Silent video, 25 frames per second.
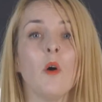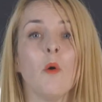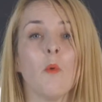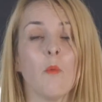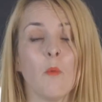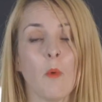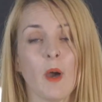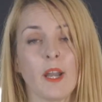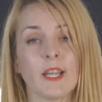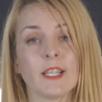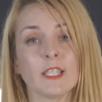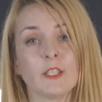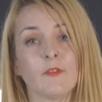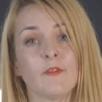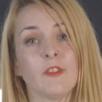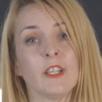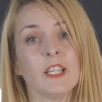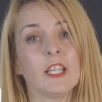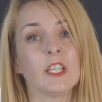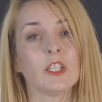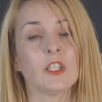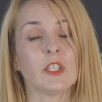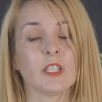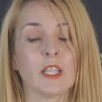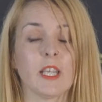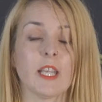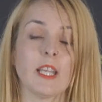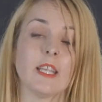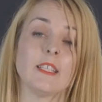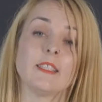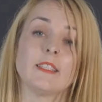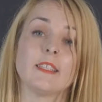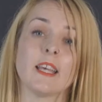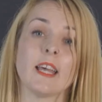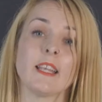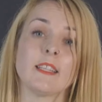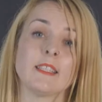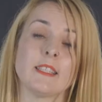When it's finished, it is
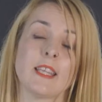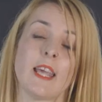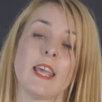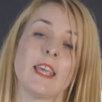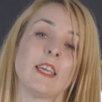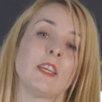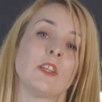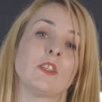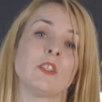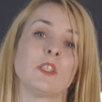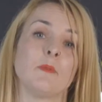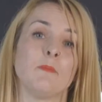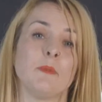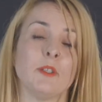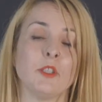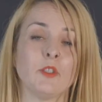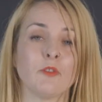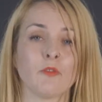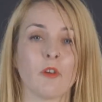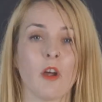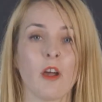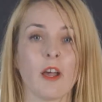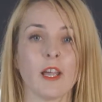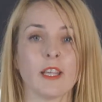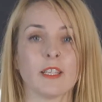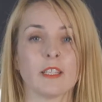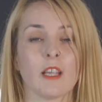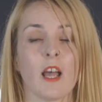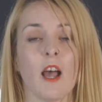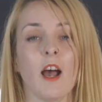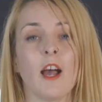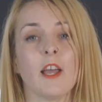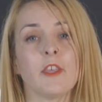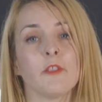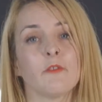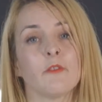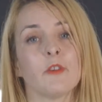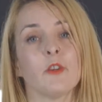then taken to be dried,
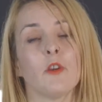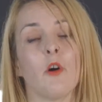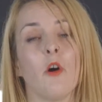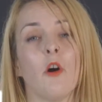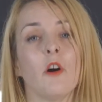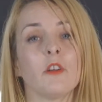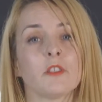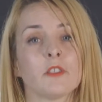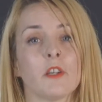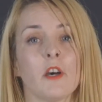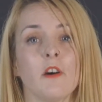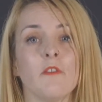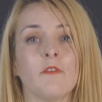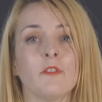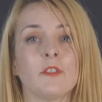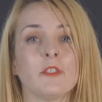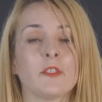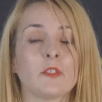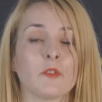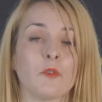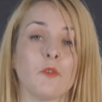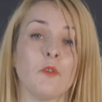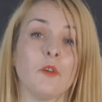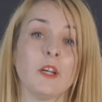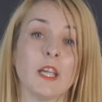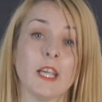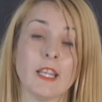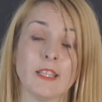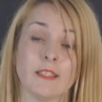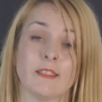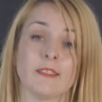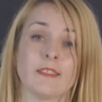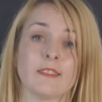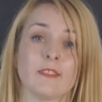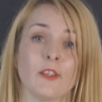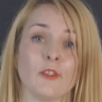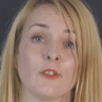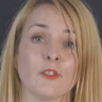either in hot ovens or in the
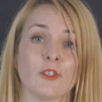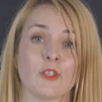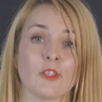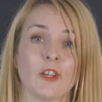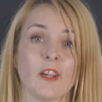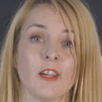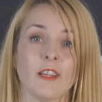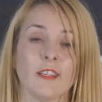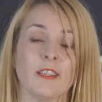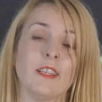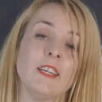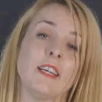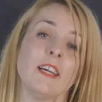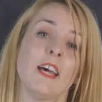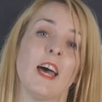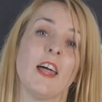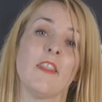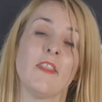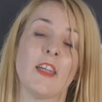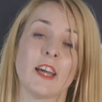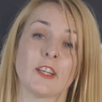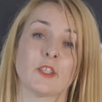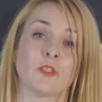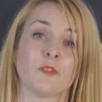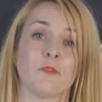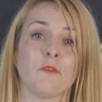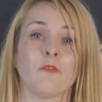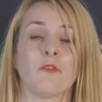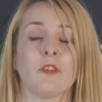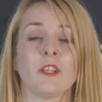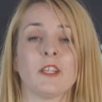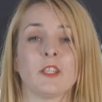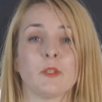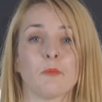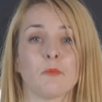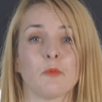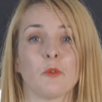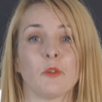sunshine, and that's your
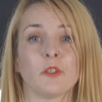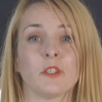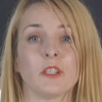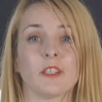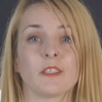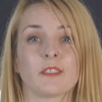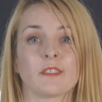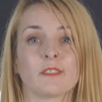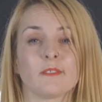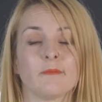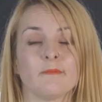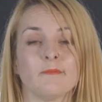finished product.